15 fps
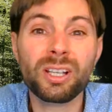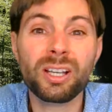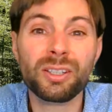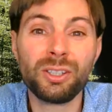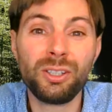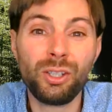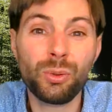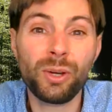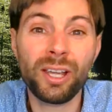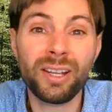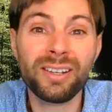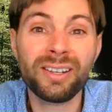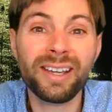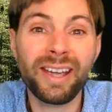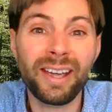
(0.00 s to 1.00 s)
like the
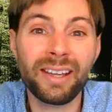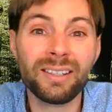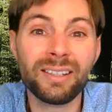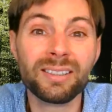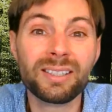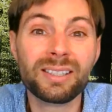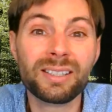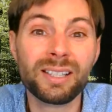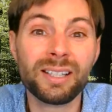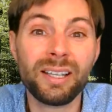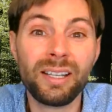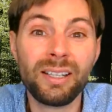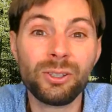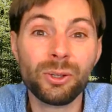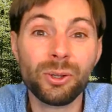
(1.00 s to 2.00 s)
UN and the
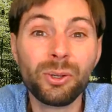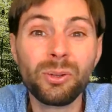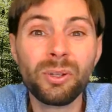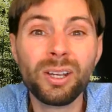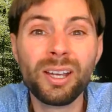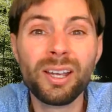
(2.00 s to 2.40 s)
EU,